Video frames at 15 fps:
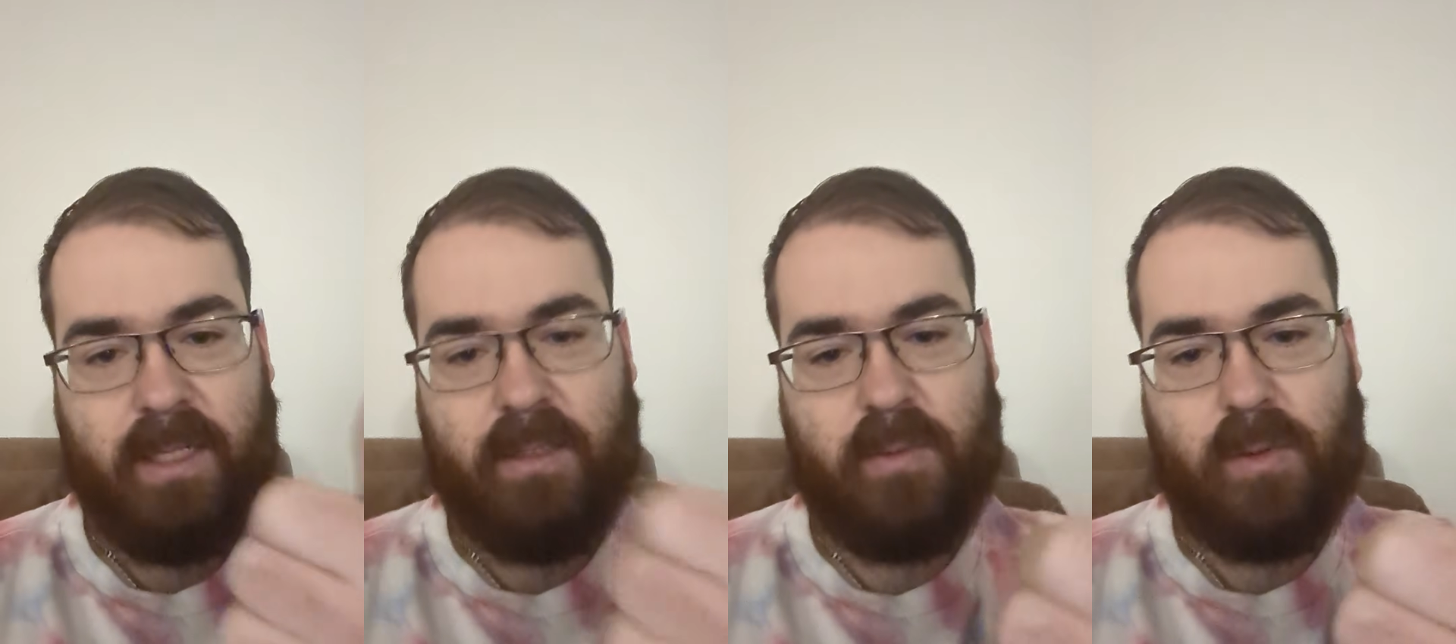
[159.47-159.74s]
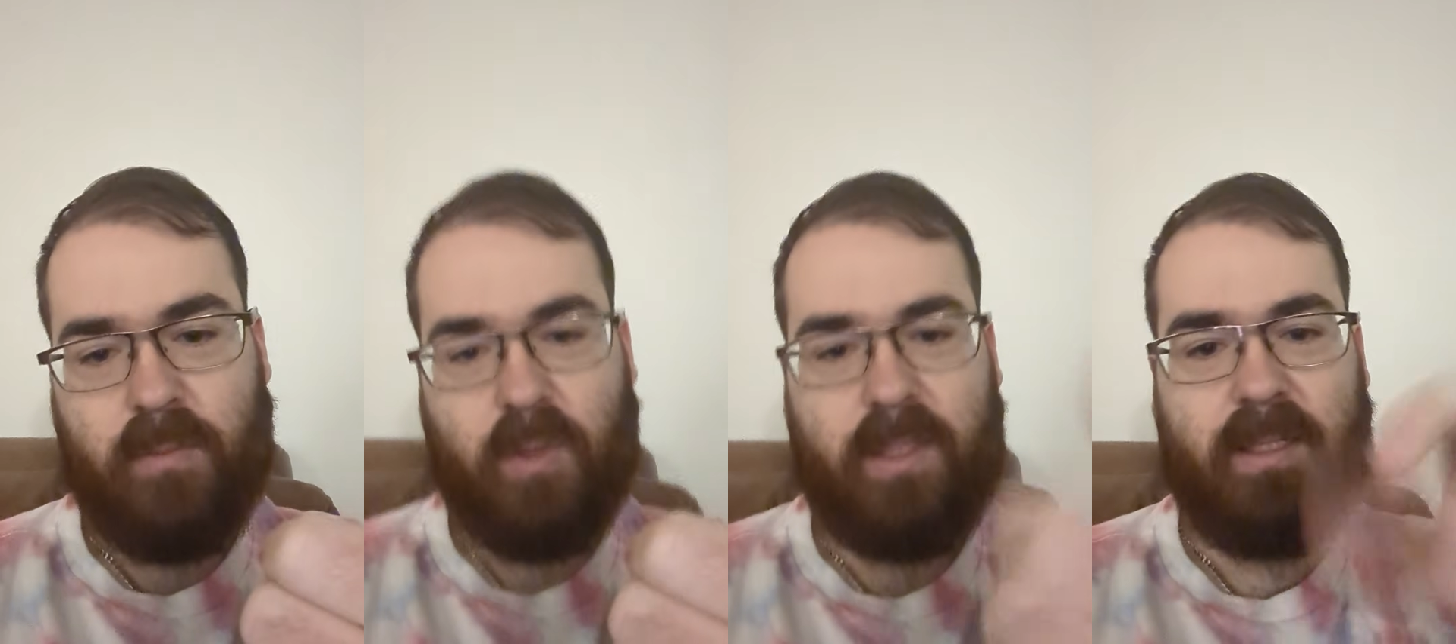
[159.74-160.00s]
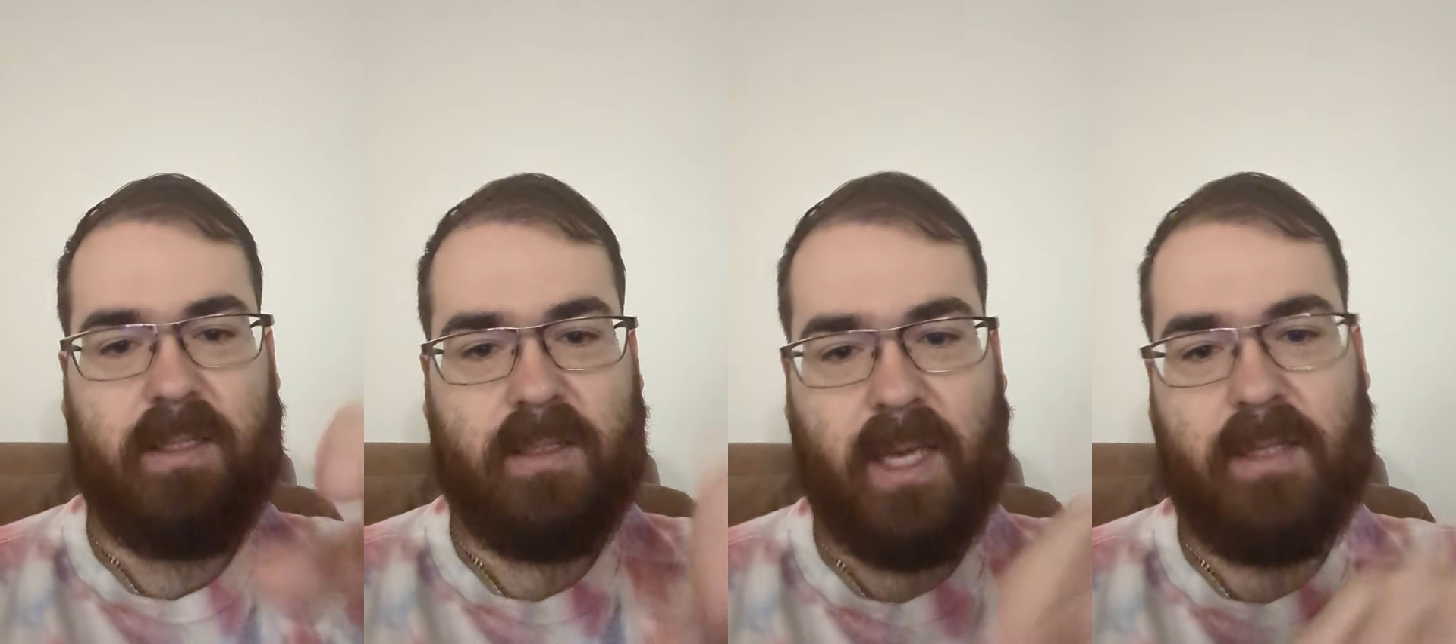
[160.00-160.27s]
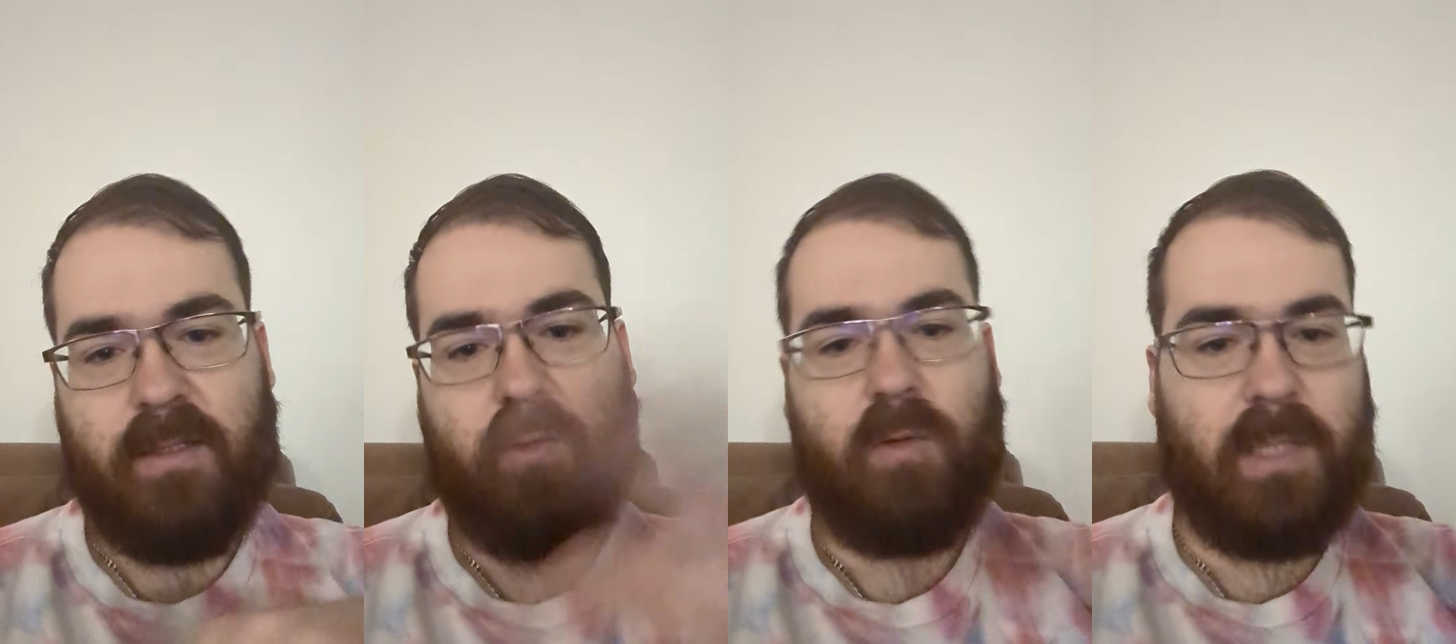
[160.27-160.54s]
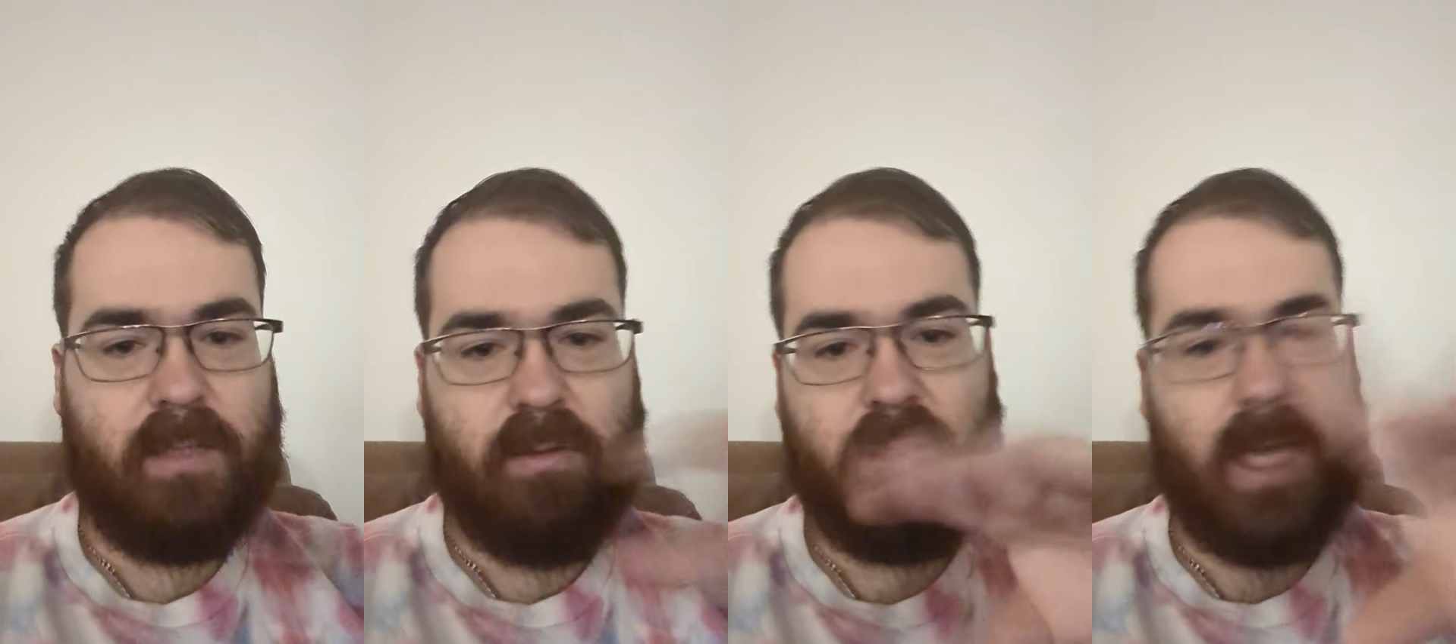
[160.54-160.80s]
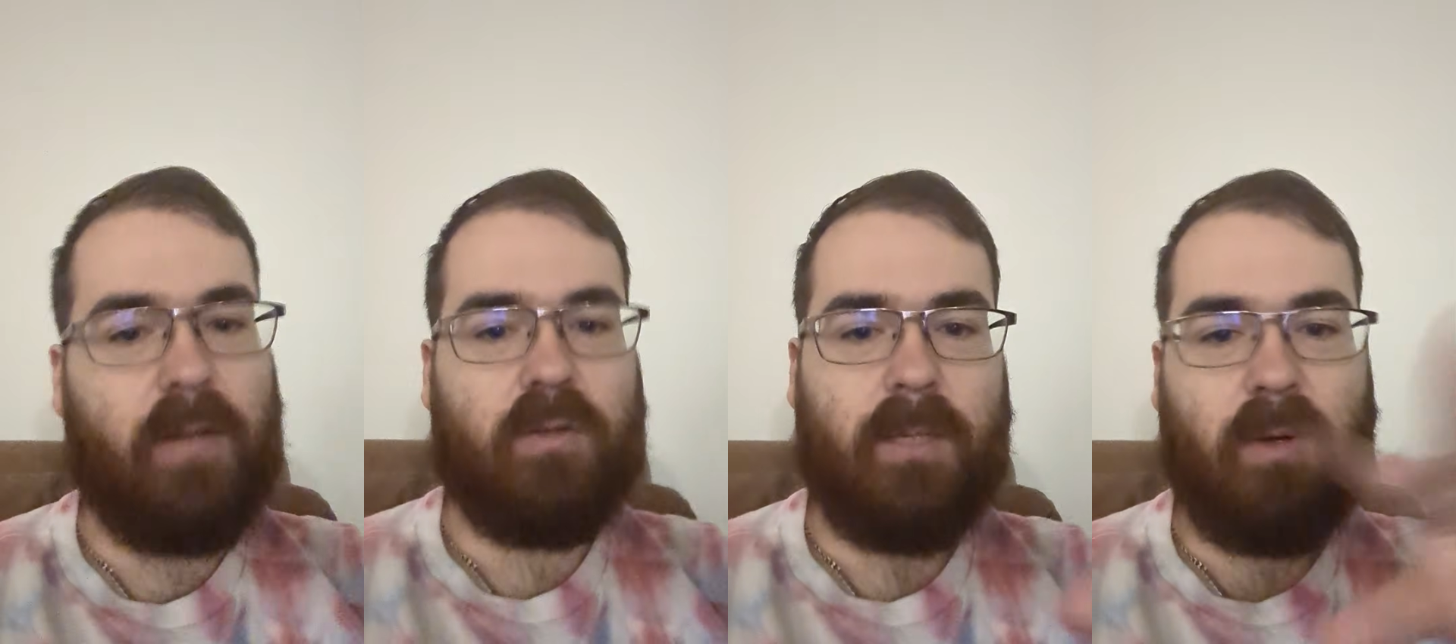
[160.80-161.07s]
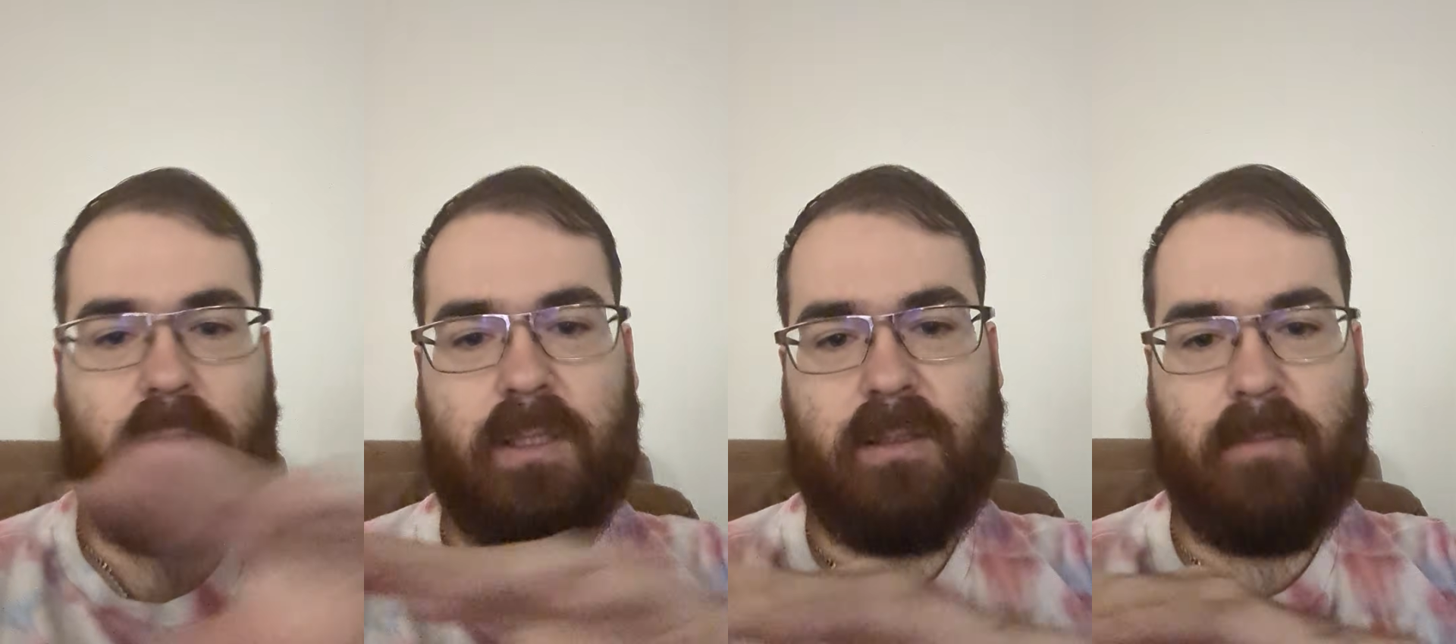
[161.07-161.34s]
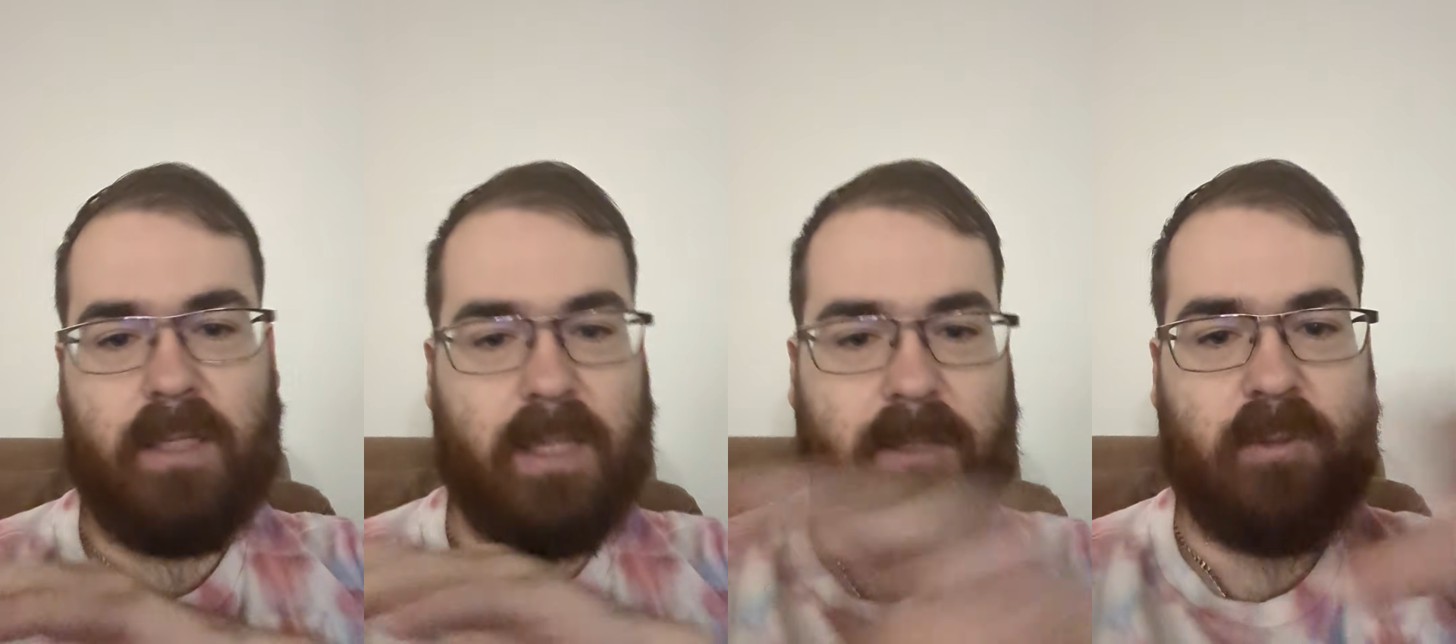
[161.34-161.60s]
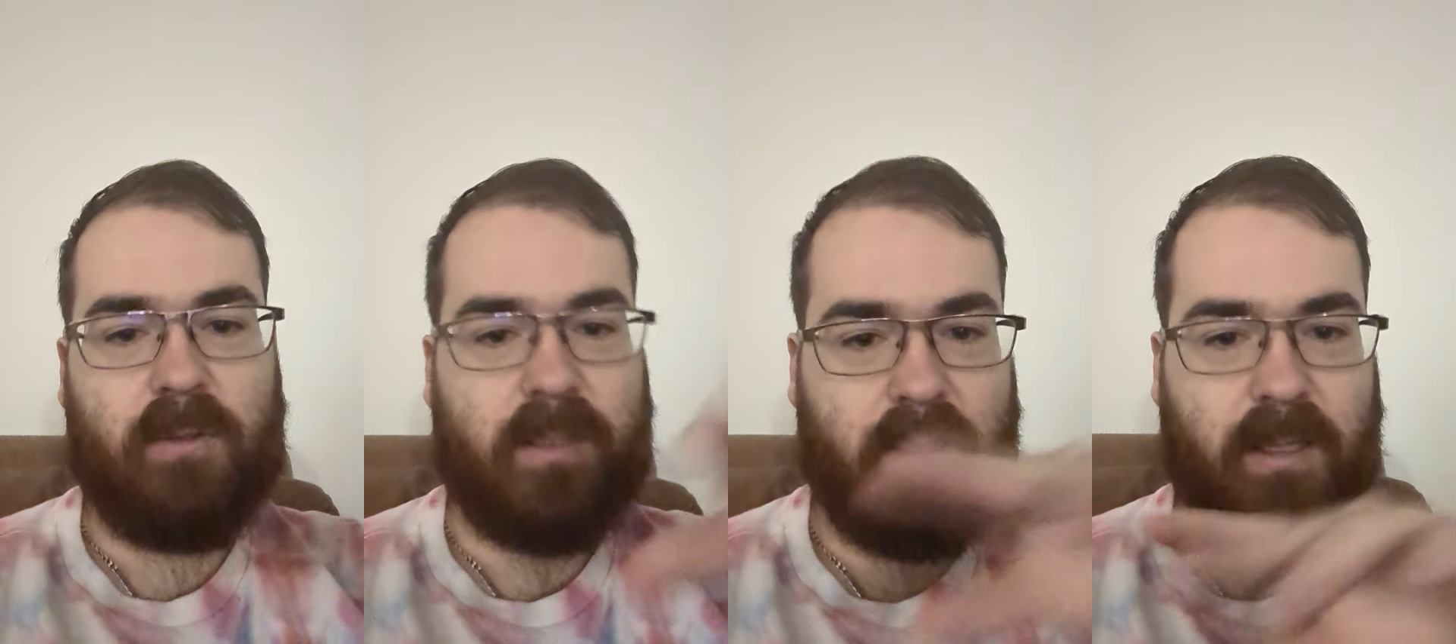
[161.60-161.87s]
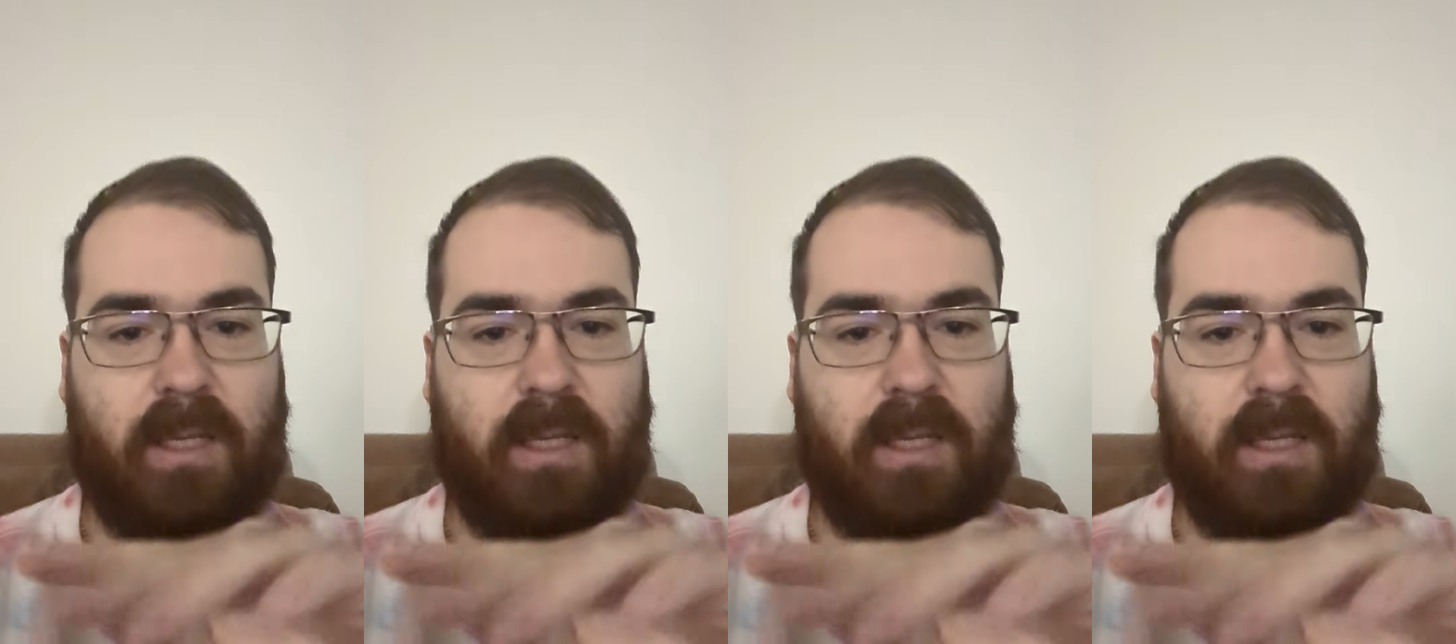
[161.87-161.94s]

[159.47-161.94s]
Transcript: I think we should be running this, and then a coordinator that gathers up all these domain experts